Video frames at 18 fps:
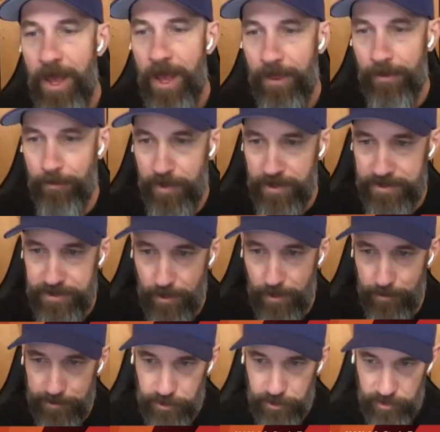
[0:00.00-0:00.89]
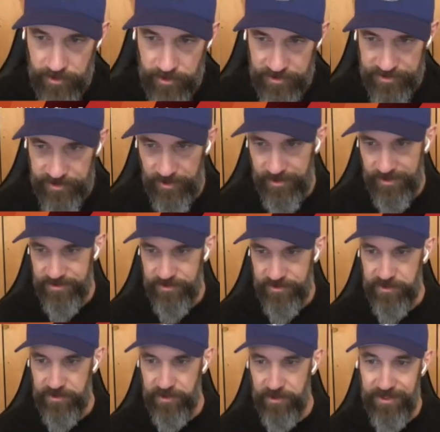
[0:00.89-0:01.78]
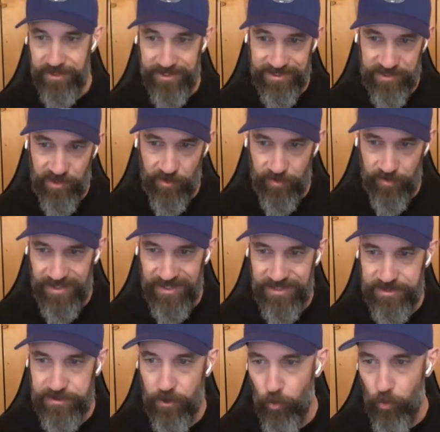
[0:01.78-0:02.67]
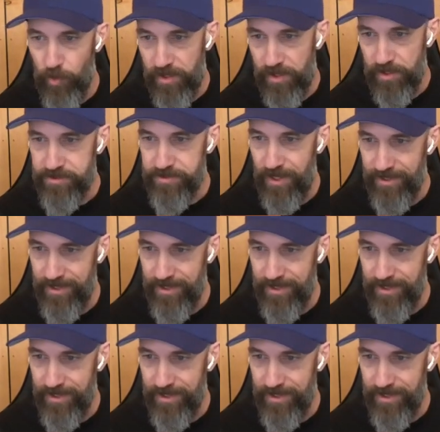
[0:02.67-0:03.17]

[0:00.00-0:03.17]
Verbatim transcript: and the biggest opportunity to study is these weeks.